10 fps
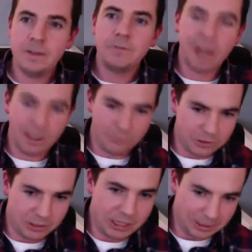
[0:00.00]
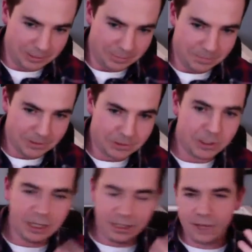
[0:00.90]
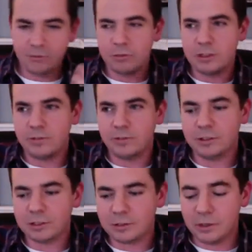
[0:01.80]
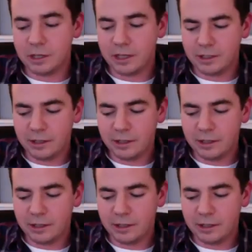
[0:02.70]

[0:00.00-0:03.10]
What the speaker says: 5 years later. So it had to have 3 different looks to it.